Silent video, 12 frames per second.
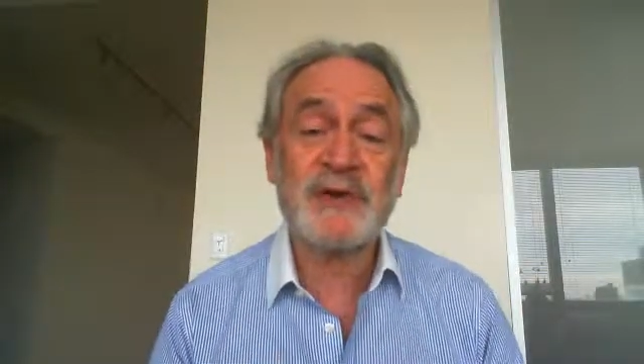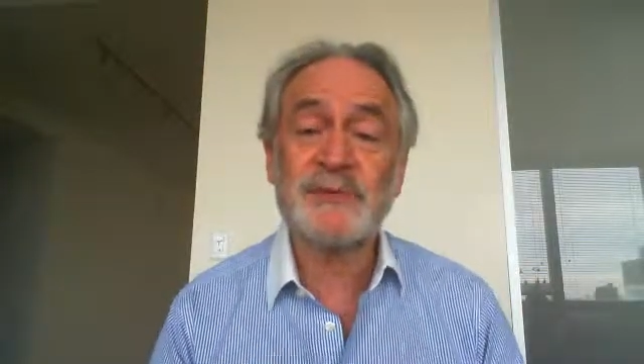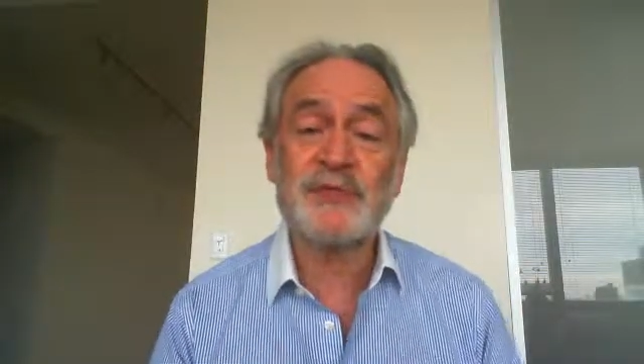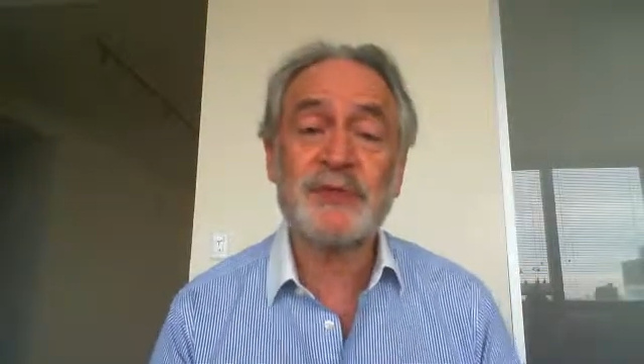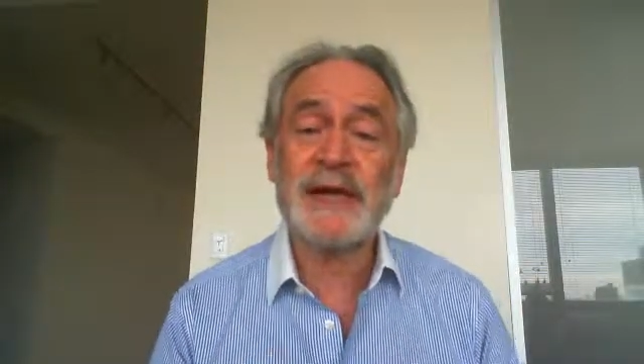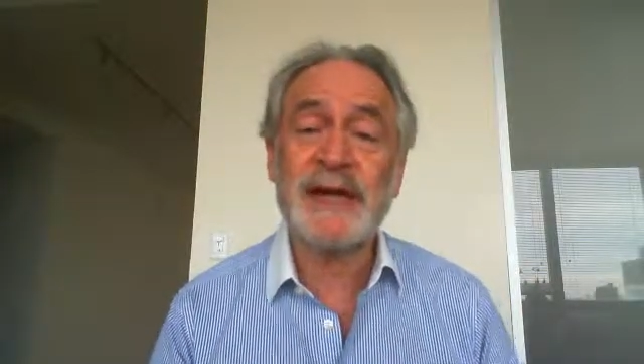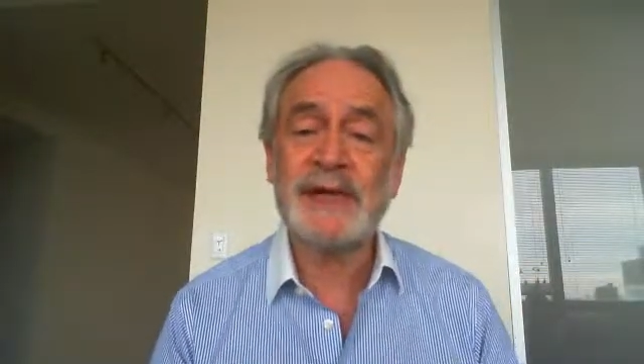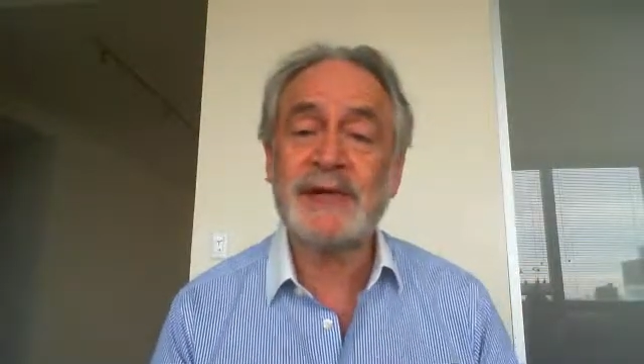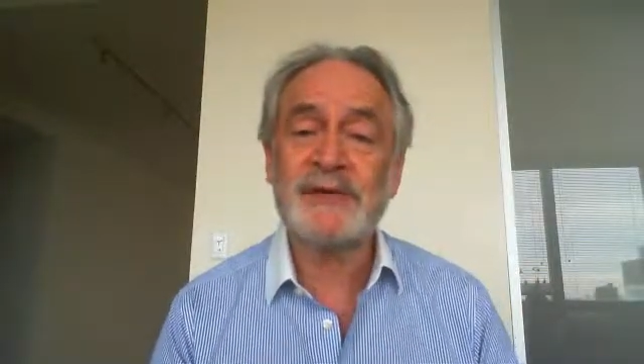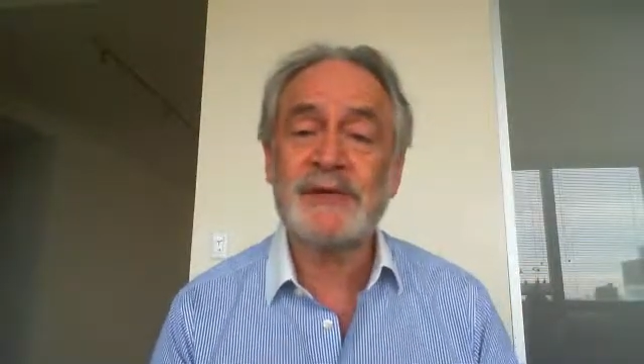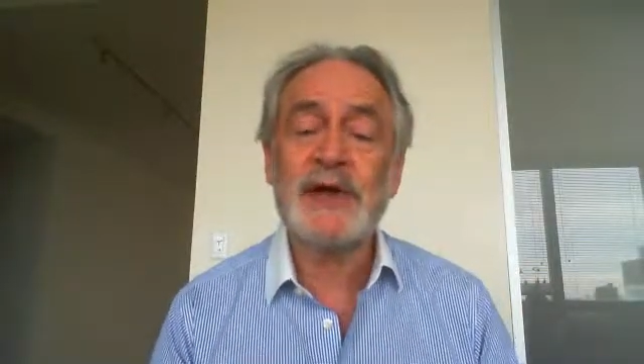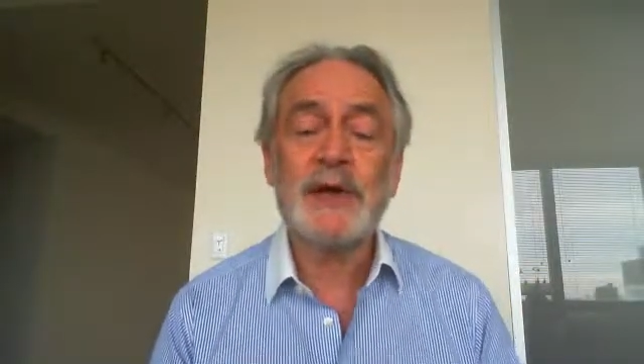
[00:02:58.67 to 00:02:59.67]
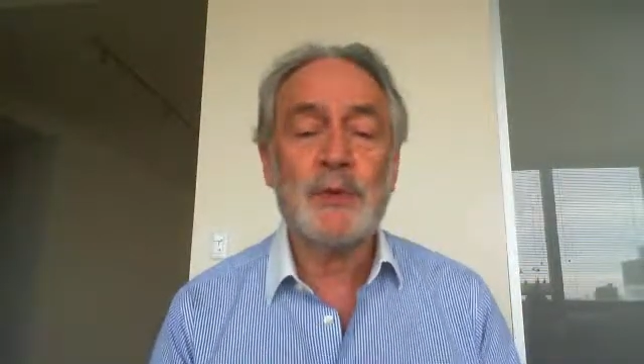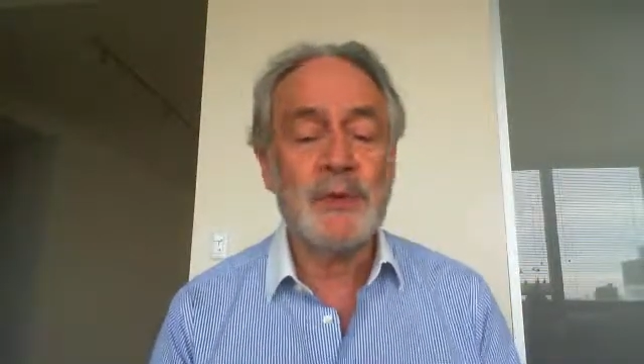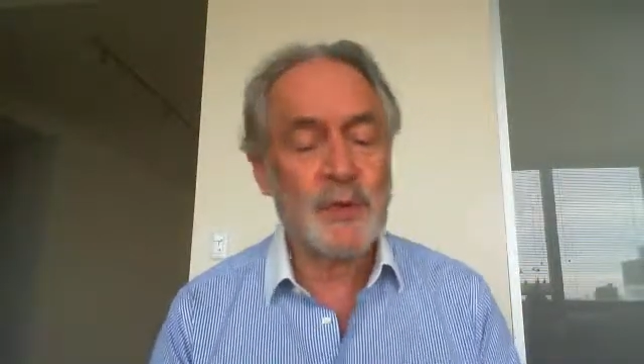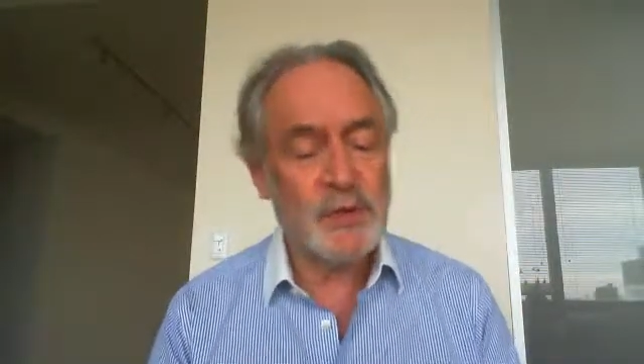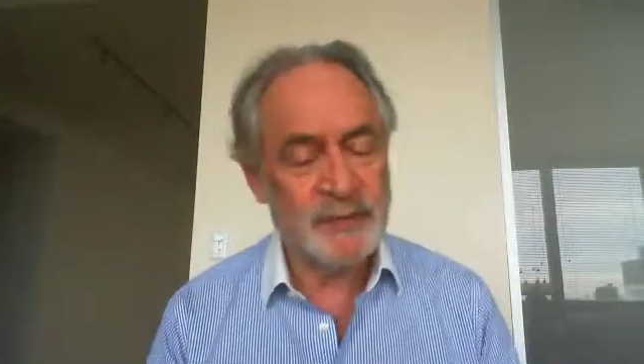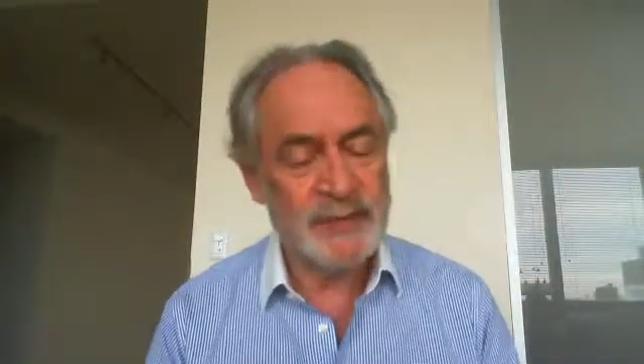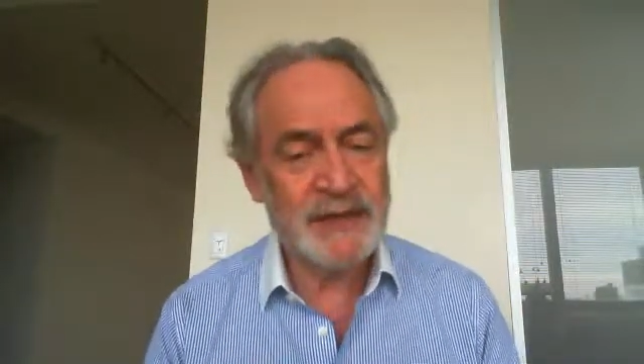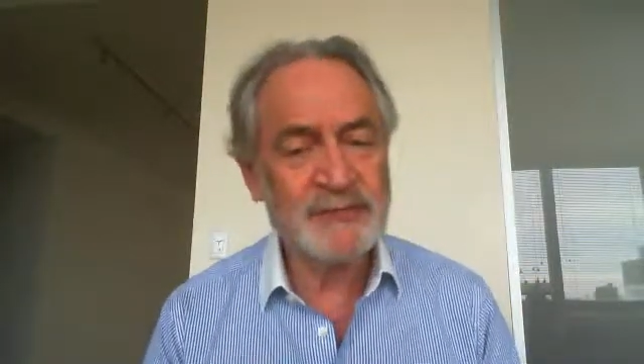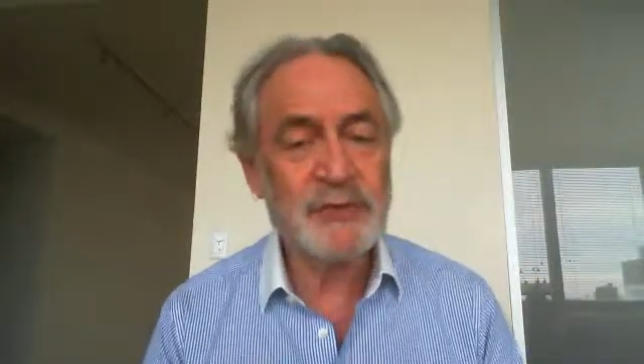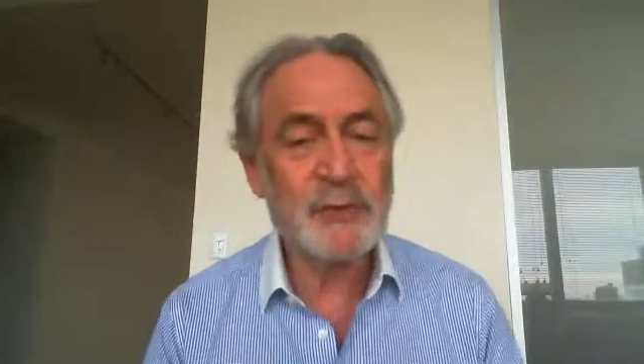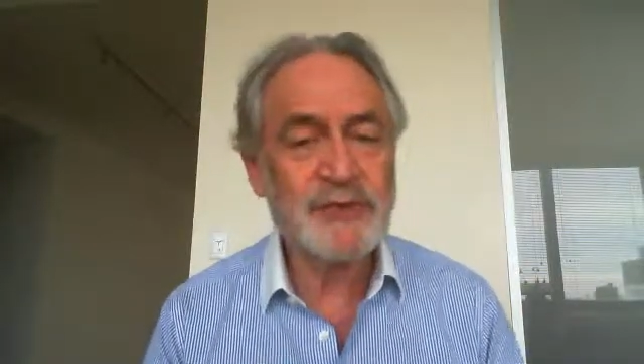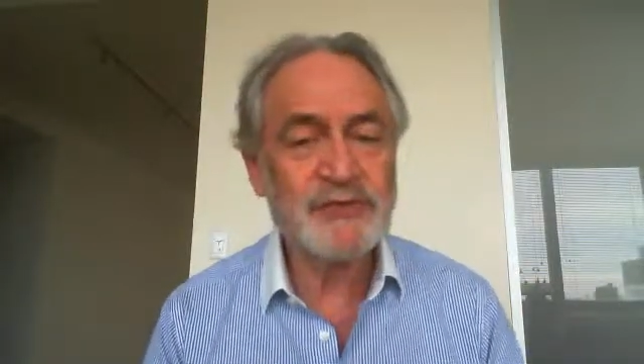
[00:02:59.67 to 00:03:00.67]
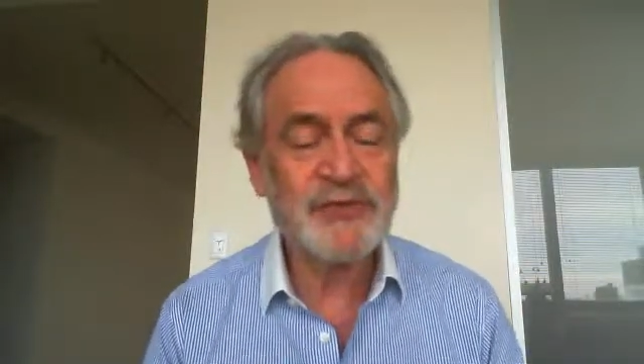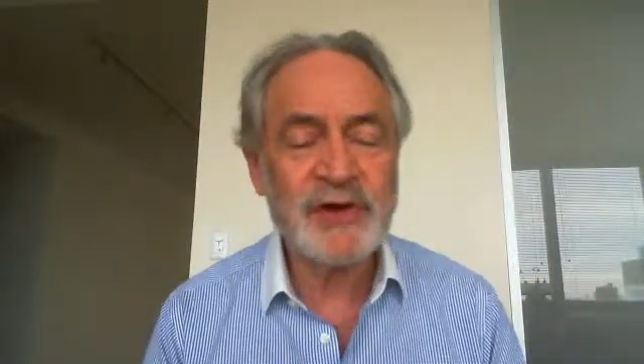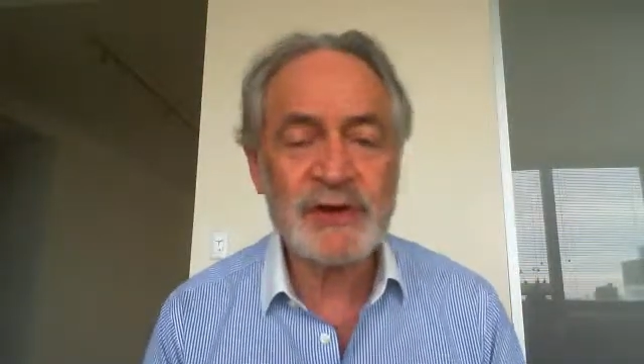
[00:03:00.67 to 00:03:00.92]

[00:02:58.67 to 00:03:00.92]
come to an end. We wouldn't be able to watch